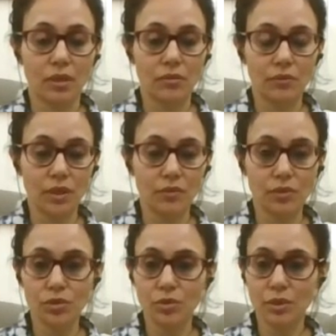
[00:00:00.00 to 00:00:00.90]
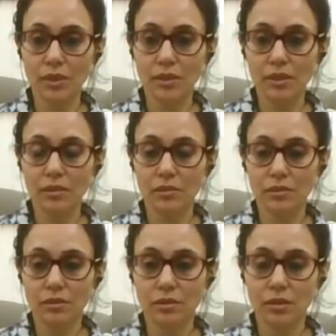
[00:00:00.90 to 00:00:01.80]
Whenever you're ready,
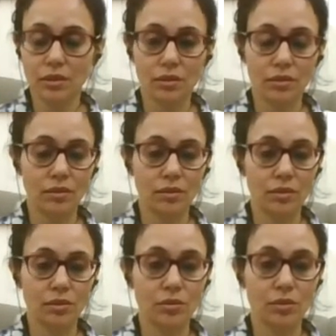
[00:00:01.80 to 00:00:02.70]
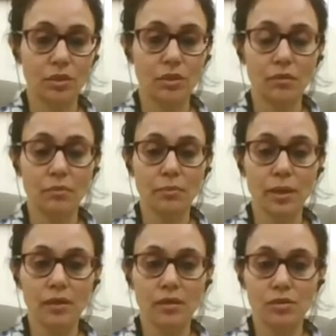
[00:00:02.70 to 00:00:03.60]
you can come
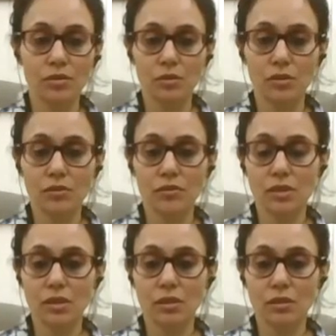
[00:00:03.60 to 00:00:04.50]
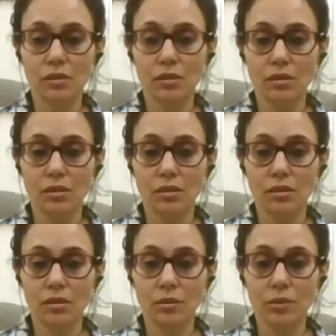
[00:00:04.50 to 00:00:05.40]
back to this physical
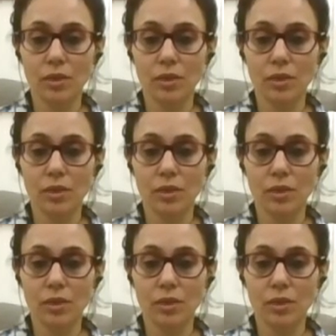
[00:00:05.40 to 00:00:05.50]
awareness.